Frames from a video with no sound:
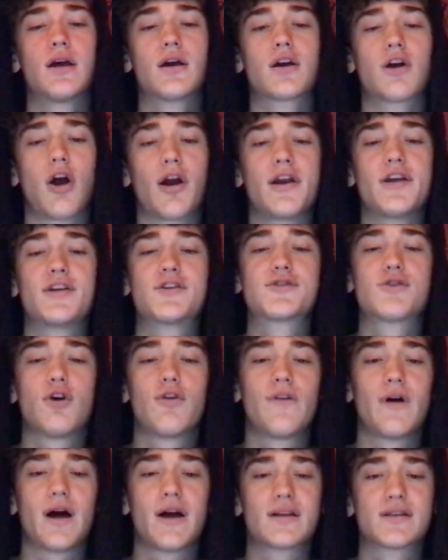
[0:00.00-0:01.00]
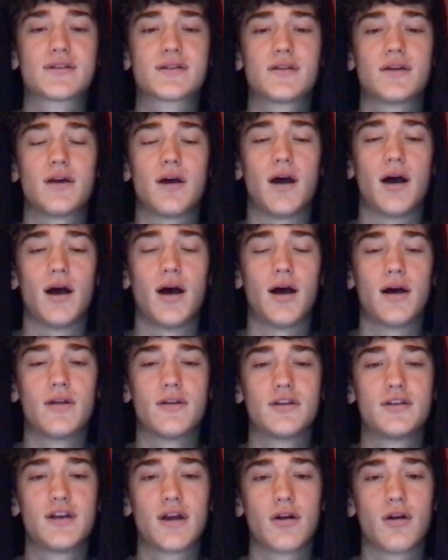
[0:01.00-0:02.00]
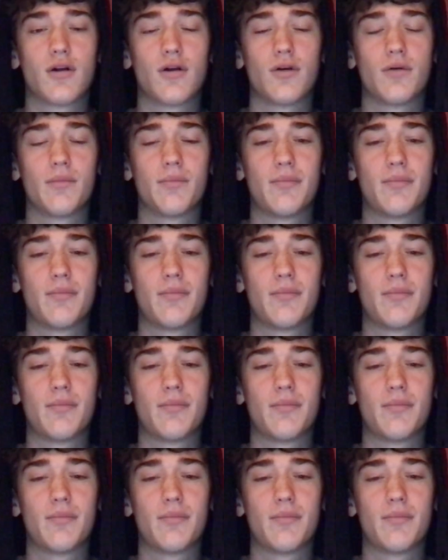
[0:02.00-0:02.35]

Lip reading: Carney Sovas, the general